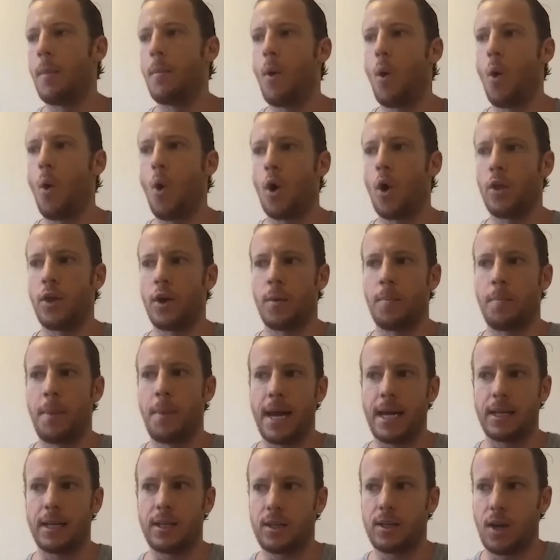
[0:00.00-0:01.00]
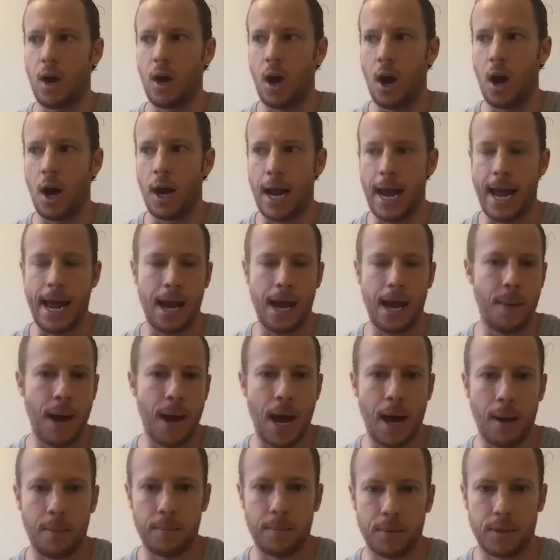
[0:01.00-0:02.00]
or they're based on
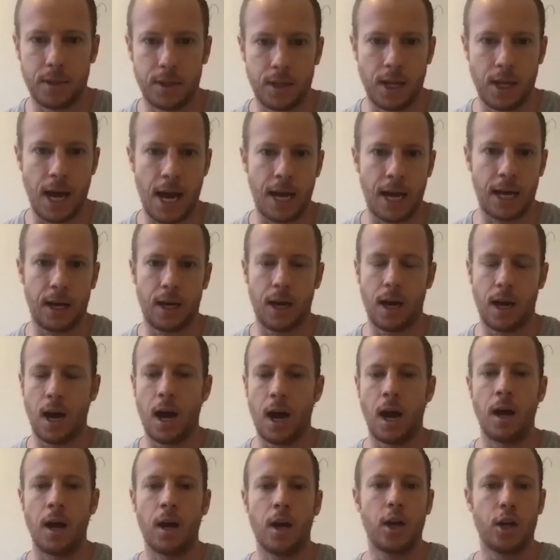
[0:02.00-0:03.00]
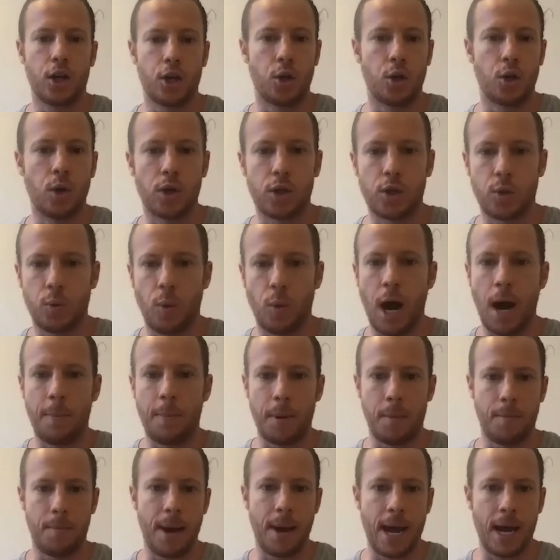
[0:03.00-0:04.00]
AMMs like Uniswap
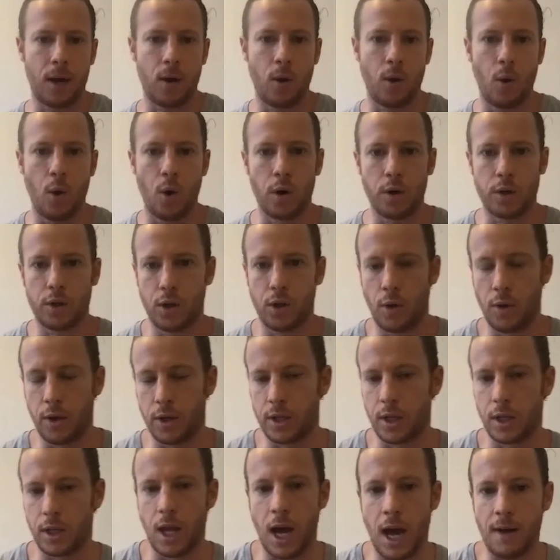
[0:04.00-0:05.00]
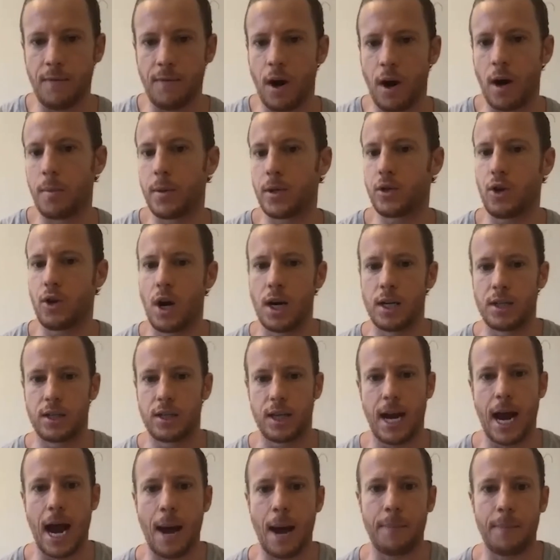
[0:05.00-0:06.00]
and Bancor. So there's a lot of arbitrage
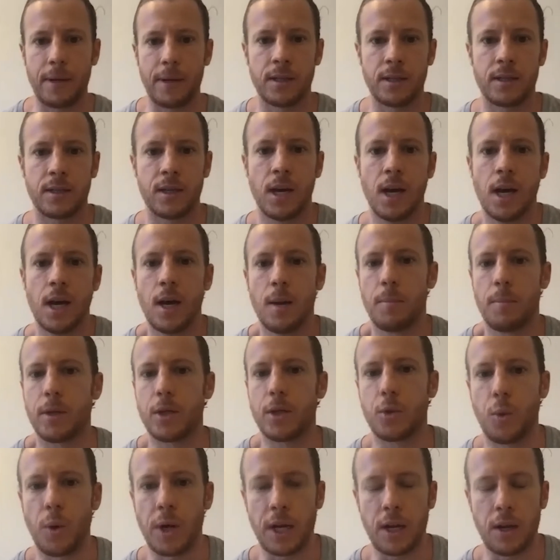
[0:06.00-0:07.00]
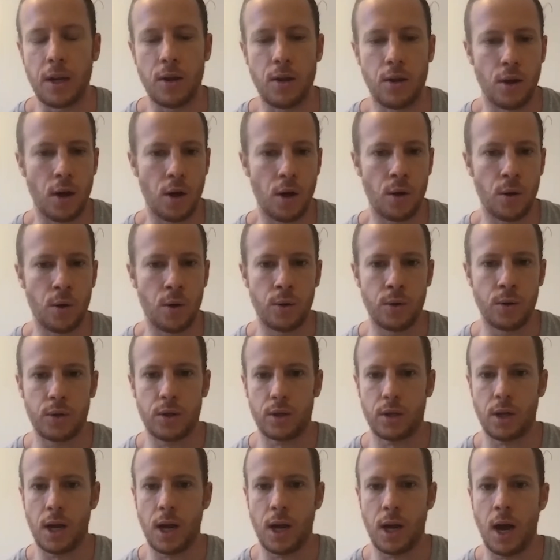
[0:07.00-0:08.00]
that happens between
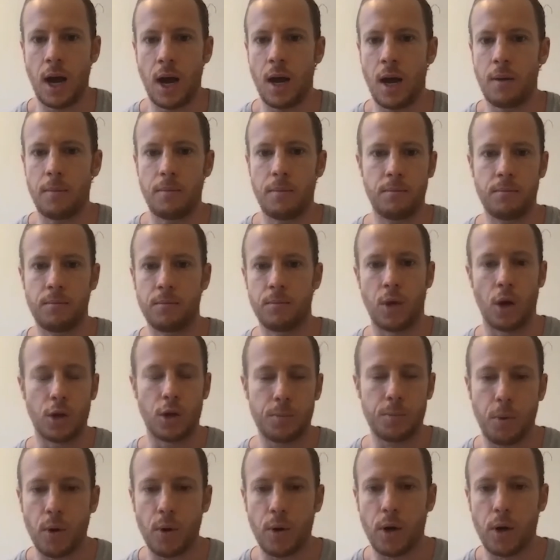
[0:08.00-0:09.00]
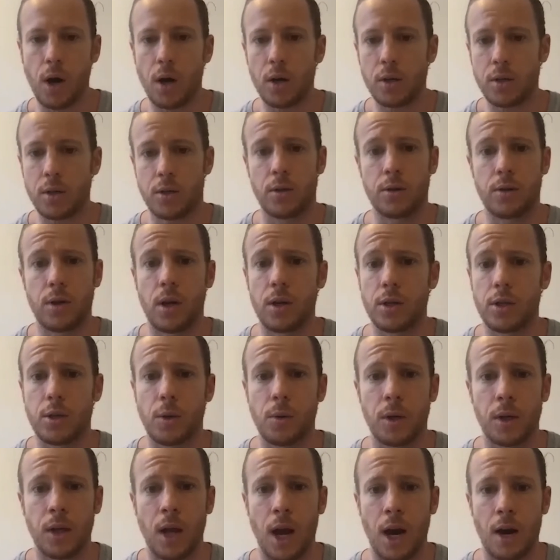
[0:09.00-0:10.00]
those protocols, and there's
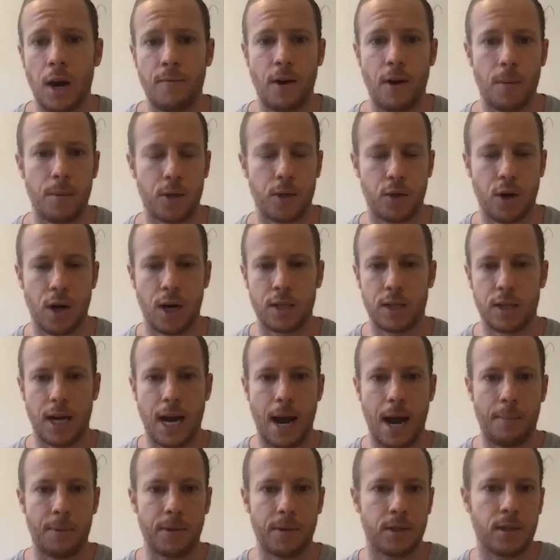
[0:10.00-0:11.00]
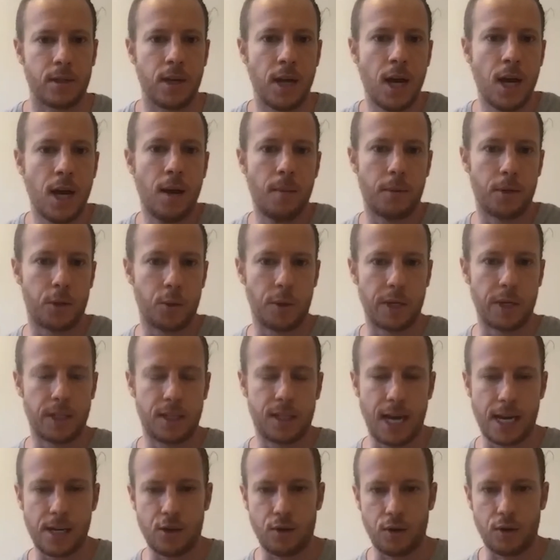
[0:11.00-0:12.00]
also a lot of arbitrage that happens between
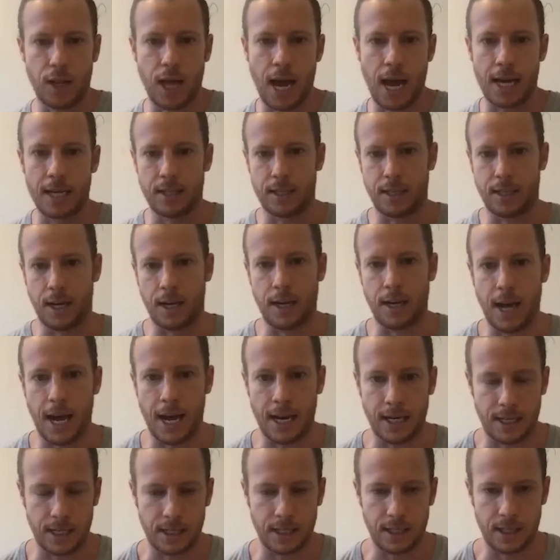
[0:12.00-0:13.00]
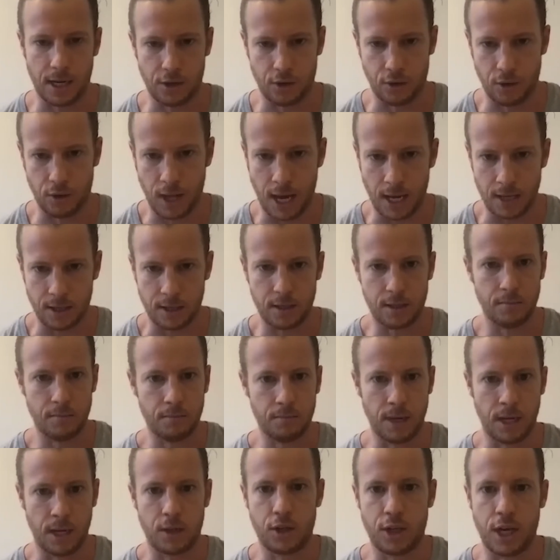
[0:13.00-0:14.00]
centralized and decentralized
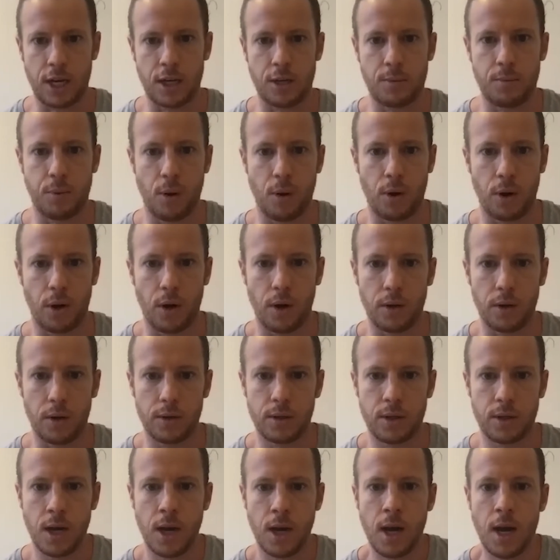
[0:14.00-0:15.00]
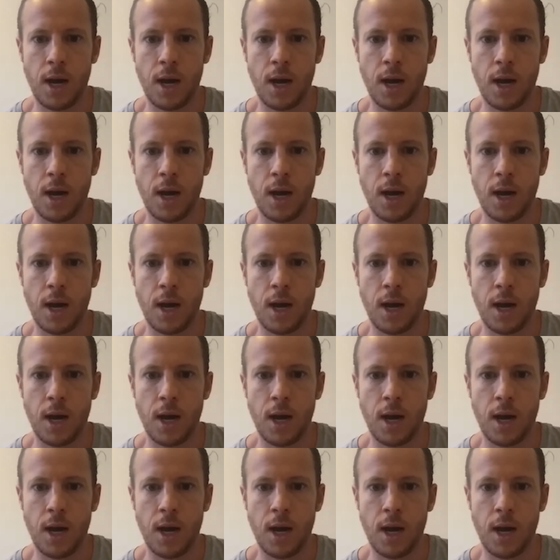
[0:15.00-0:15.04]
exchange protocols.